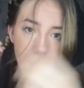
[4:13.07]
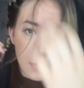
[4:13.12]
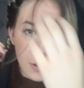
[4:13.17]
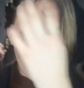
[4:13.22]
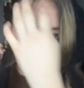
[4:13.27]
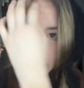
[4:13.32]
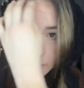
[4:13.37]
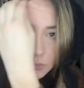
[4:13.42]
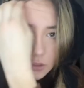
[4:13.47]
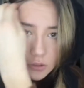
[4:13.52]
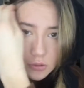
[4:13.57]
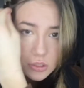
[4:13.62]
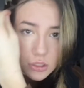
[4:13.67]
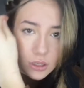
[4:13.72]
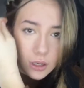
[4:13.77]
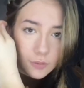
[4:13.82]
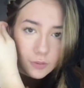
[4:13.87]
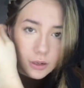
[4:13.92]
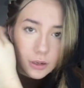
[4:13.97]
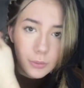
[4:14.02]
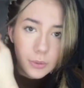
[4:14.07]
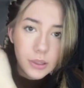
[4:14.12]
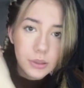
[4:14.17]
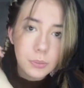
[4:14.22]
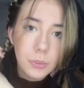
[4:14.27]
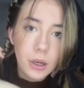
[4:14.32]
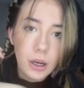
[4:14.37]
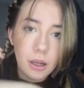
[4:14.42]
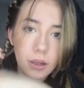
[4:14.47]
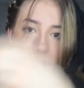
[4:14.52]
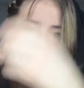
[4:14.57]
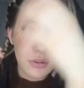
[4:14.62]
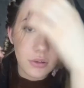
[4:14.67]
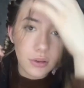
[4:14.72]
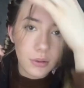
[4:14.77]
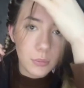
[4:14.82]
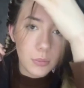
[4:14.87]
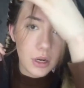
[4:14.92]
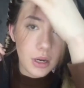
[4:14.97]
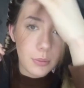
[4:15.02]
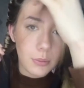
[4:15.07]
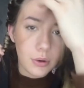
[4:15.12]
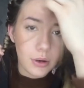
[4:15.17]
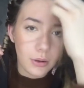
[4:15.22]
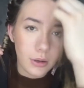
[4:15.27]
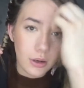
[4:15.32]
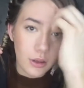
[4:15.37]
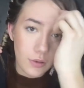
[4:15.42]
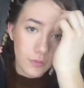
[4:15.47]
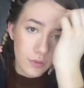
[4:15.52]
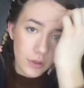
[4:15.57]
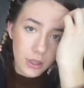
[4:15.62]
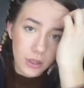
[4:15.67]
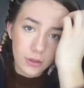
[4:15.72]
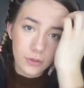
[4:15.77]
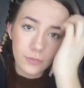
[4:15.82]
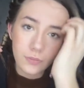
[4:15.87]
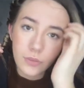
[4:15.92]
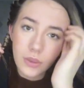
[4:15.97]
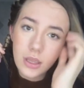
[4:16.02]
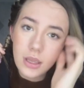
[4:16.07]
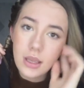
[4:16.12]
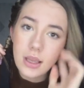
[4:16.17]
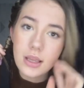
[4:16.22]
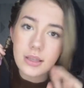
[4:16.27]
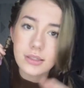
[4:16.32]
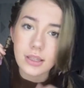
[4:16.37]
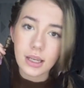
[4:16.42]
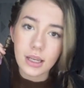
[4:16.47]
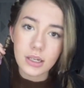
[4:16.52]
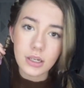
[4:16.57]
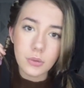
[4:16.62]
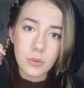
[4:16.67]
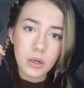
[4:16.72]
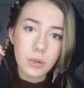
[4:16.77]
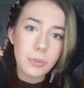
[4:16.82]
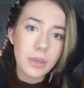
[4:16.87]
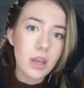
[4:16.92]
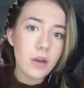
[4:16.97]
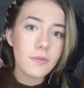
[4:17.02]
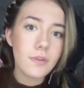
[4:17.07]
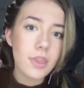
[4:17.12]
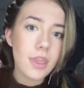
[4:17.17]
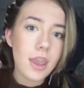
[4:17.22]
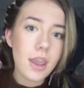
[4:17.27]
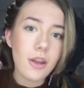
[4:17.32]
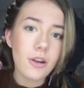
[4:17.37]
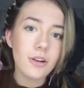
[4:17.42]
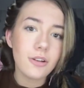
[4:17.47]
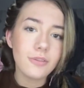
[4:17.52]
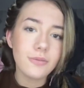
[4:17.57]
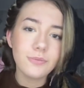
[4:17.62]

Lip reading: I'm used to having a middle part, and so then when I bring it over here, it's like I don't want to be over there.